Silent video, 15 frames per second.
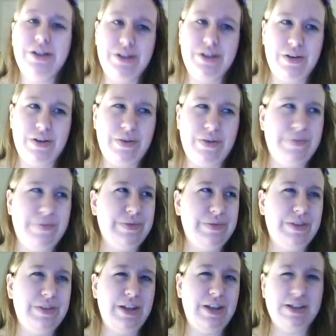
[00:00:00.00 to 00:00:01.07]
So,
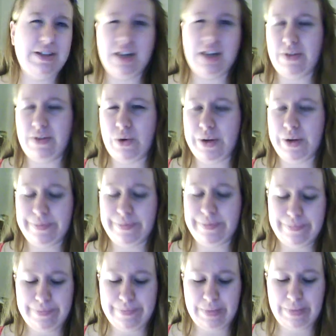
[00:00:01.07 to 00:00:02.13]
yeah, it's kind of annoying.
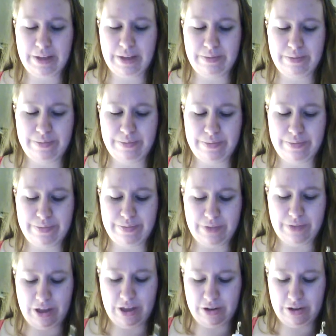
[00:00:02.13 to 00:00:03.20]

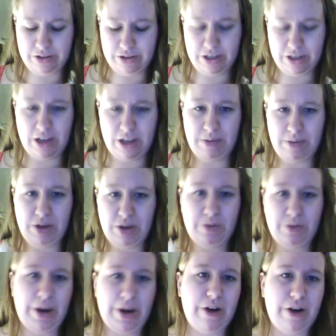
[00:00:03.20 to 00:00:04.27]
I'll just get him a new
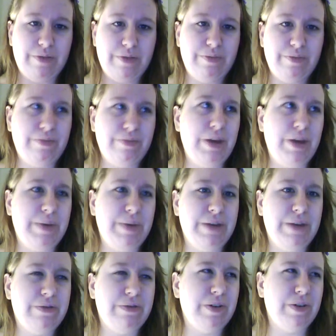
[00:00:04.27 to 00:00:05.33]
pair, maybe,
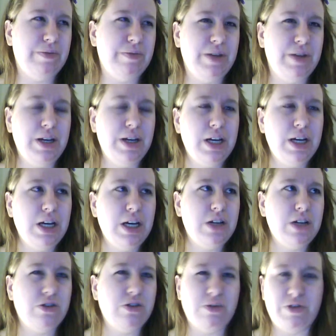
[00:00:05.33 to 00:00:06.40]
from
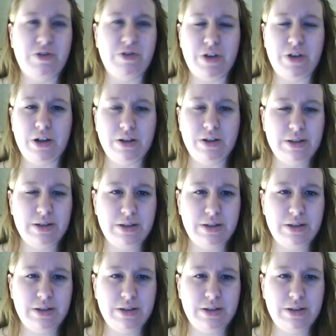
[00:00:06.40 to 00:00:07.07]
Dream of Doll.